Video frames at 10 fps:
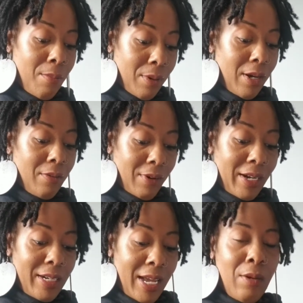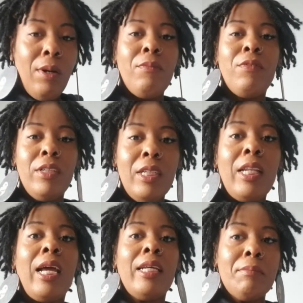but right now I'm feeling
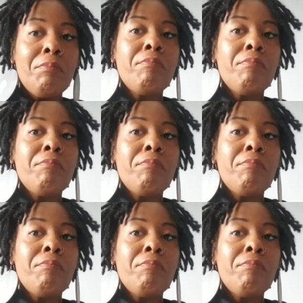like,